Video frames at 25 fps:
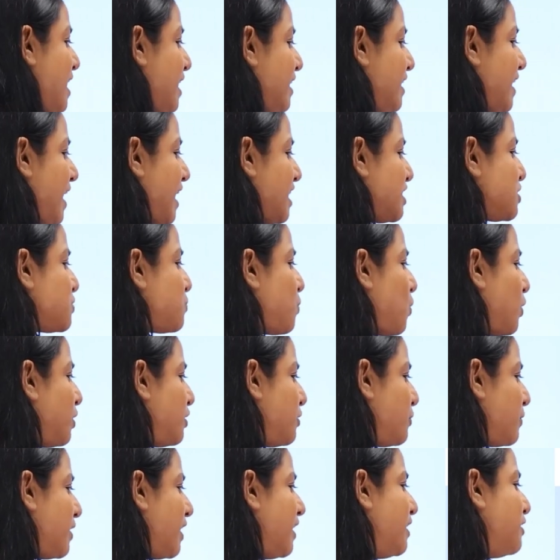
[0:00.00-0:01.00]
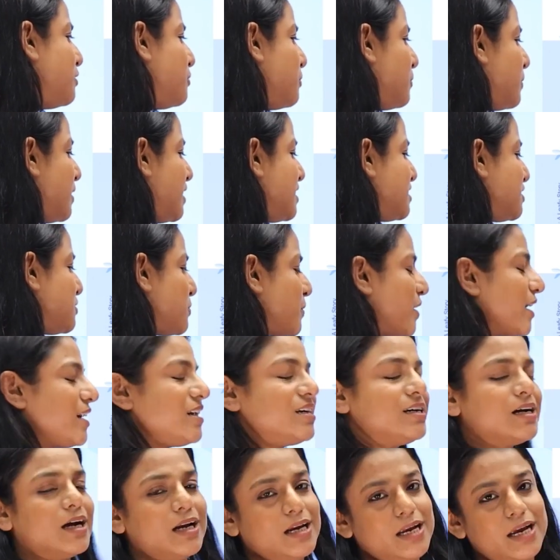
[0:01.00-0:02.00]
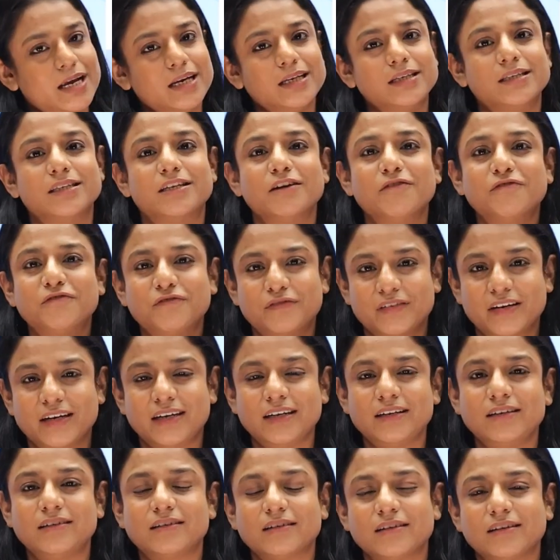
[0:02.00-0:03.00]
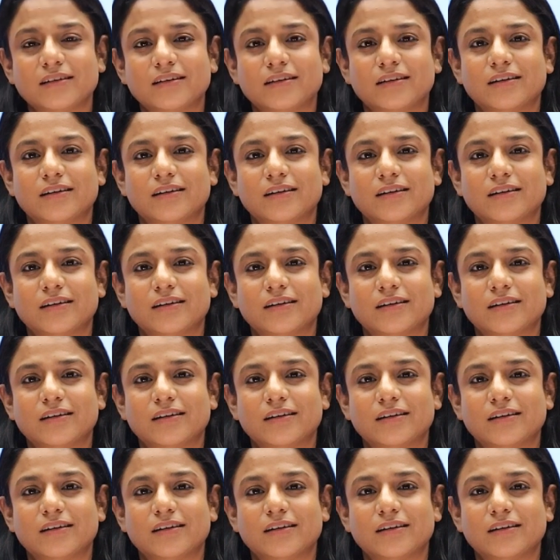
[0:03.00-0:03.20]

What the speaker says: Next, what you can do is you can collect different